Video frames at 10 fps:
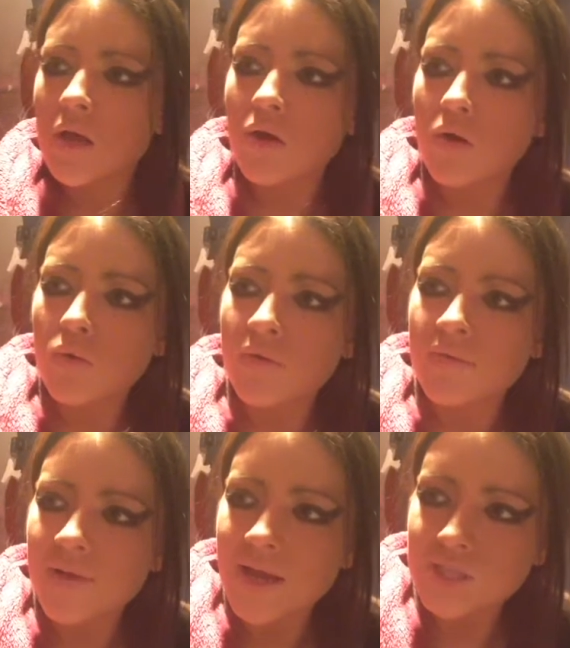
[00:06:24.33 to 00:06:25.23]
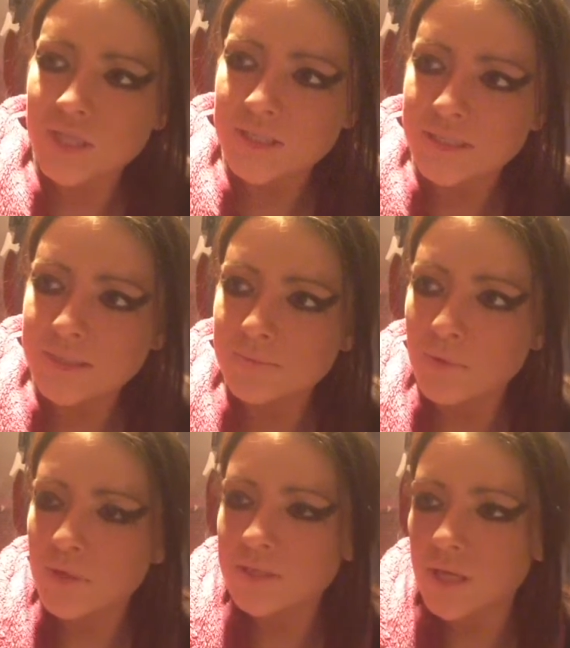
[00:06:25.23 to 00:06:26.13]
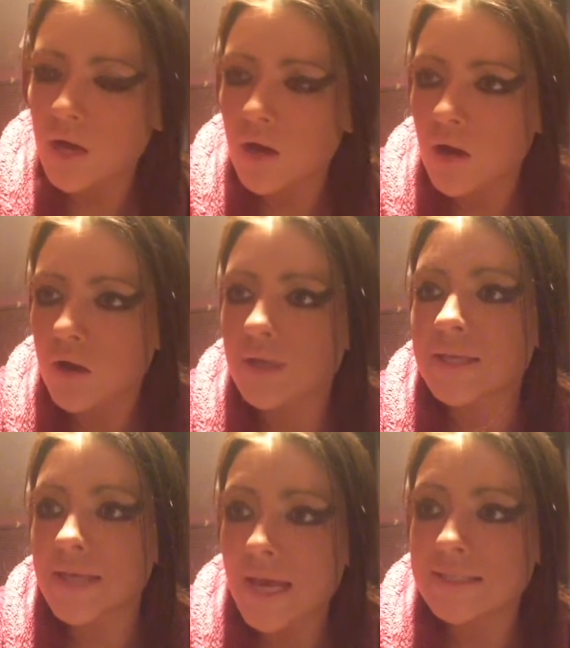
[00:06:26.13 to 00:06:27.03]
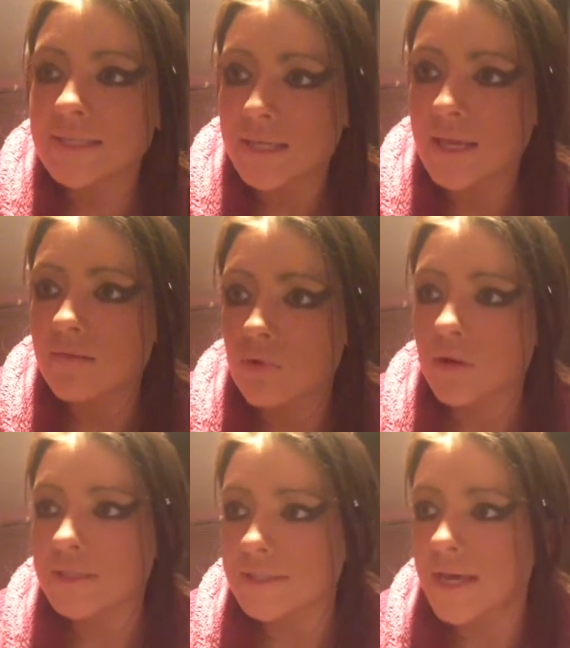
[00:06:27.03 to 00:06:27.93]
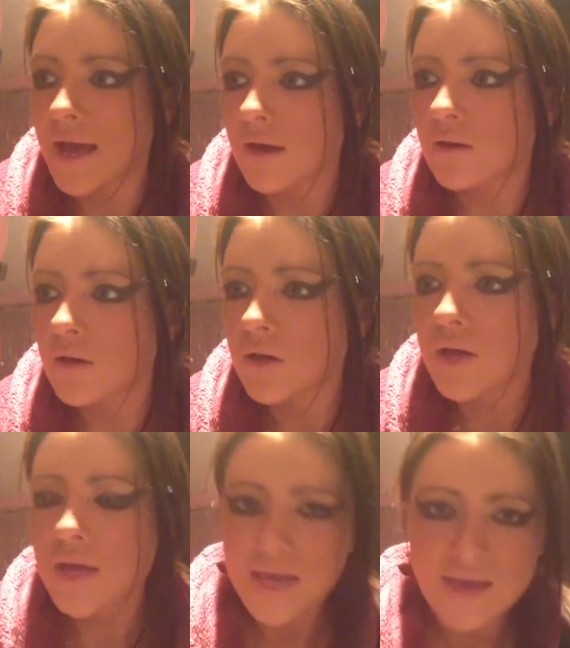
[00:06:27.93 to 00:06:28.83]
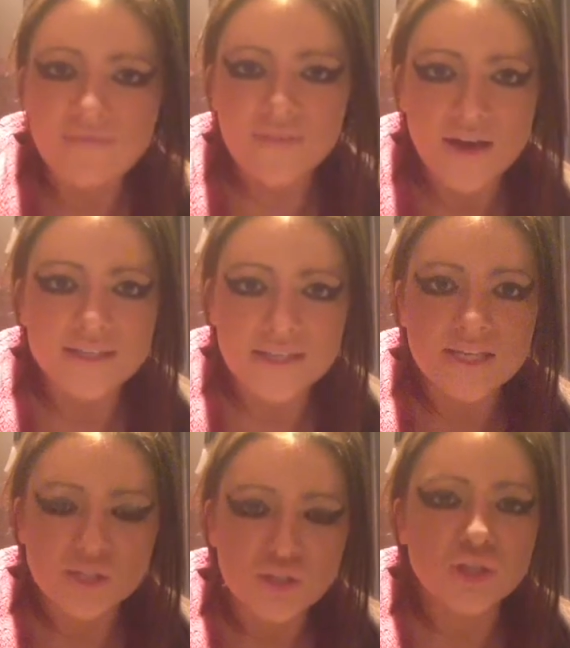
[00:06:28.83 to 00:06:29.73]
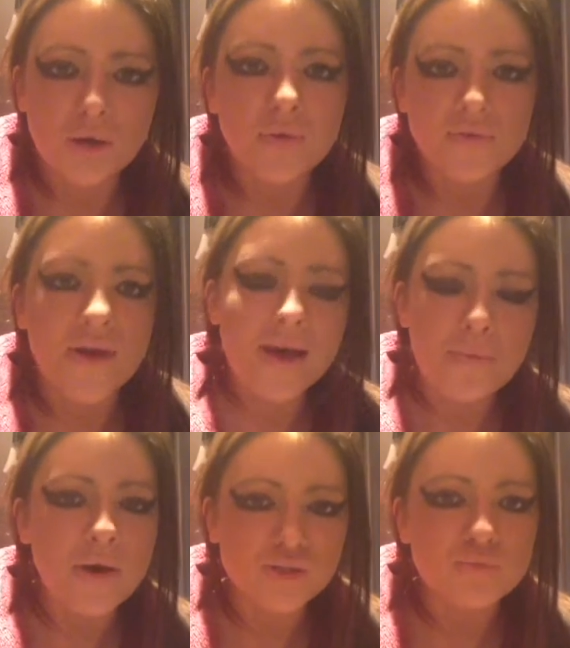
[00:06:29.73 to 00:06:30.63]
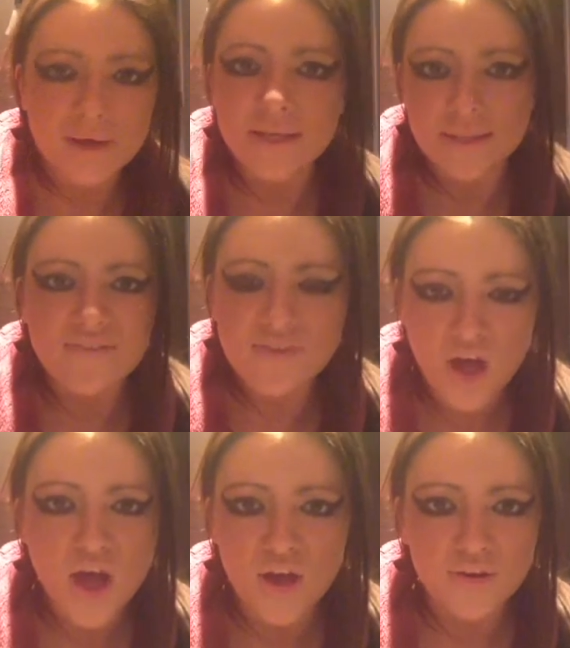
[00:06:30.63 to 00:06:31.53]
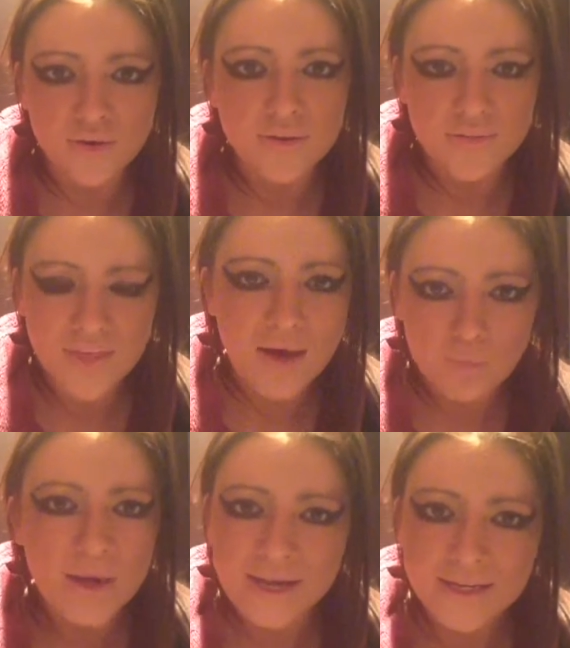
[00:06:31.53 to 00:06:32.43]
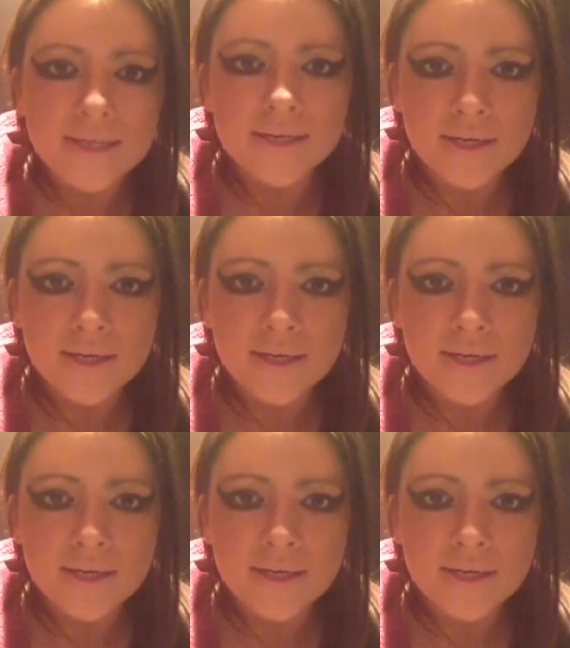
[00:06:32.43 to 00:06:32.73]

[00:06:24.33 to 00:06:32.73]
all the Flash Essex boys are getting their wallets out in Faces to show off how much money they've earned that week,